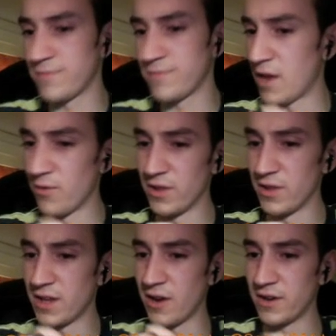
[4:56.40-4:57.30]
I don't
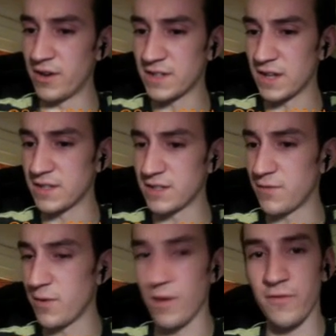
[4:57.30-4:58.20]
really care to discuss it
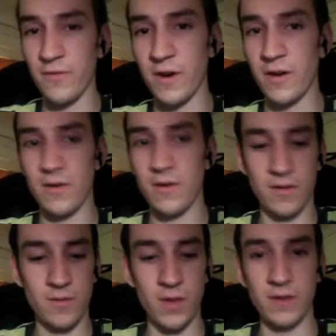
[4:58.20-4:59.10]
for
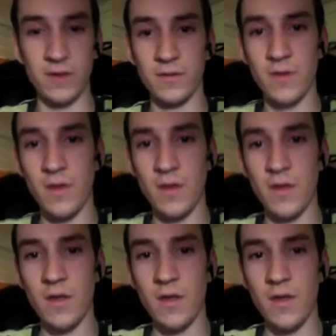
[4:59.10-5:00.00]
Ferret, but
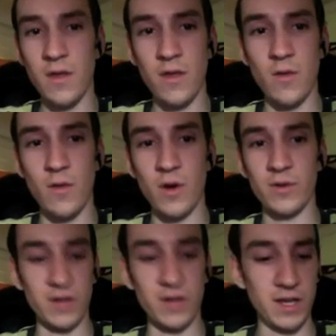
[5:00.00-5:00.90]
you're
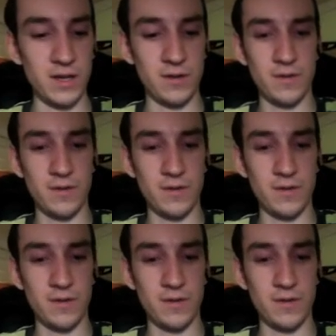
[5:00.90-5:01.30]
welcome to link it.